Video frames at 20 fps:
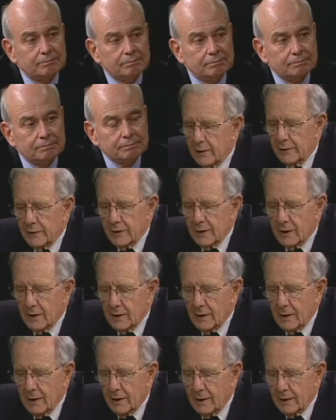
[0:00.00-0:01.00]
Well,
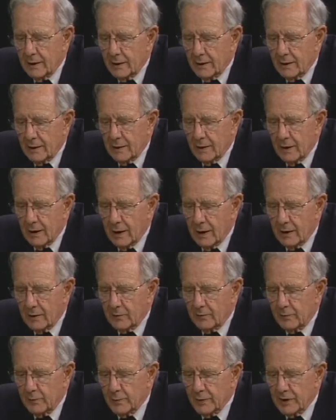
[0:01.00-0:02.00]
uh,
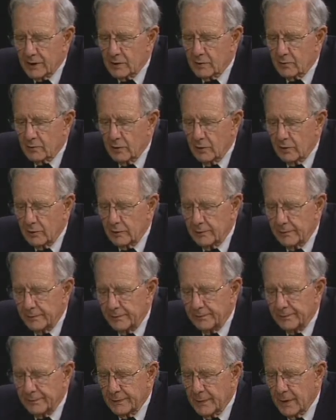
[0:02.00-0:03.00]
I've played a role
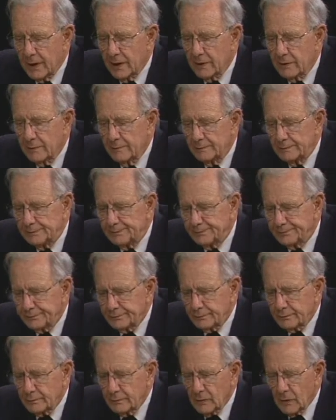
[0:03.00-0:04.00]
in
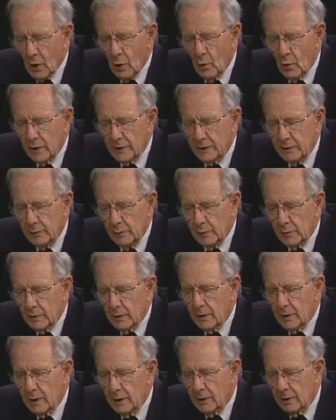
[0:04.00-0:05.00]
one,
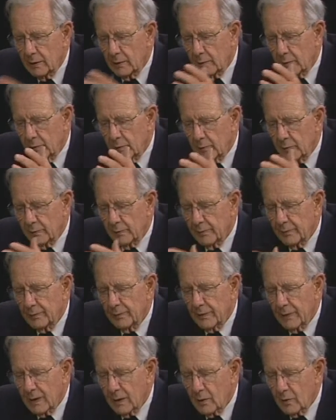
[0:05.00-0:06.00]
uh,
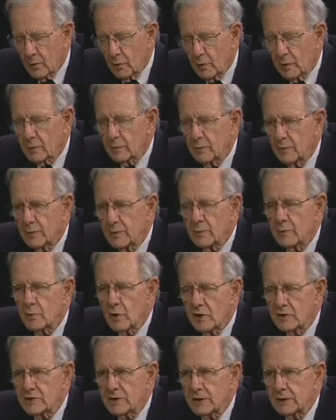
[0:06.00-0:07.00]
one
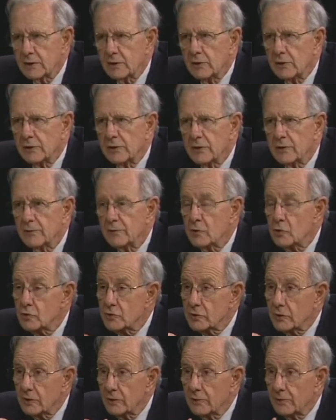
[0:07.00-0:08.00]
project on the
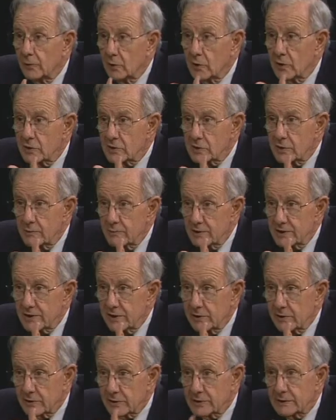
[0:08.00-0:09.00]
future of forestry
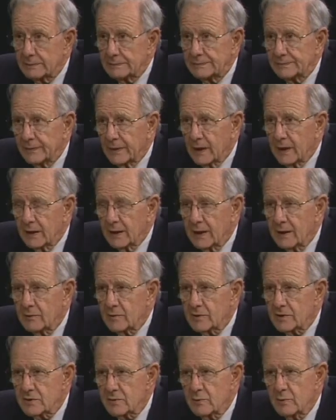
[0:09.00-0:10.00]
research. Mm-hmm. That
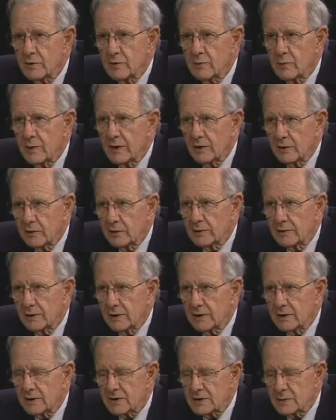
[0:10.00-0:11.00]
was one of my
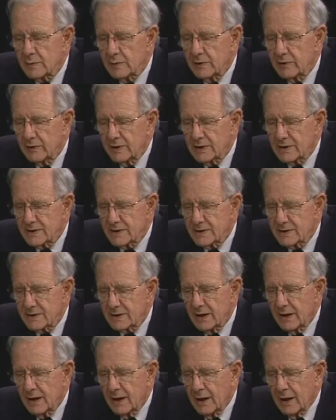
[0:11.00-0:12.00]
early
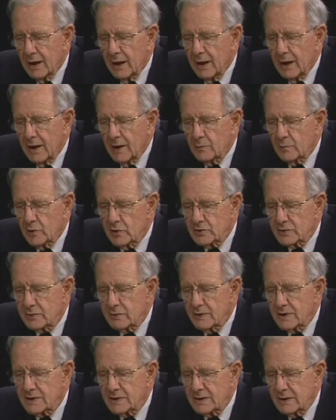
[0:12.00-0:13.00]
experiences. And
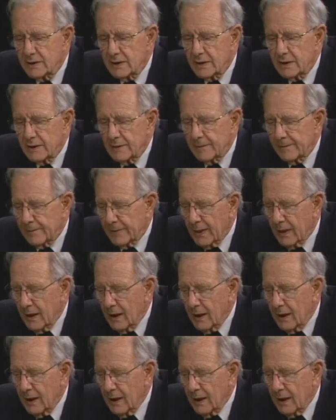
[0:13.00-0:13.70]
most recently,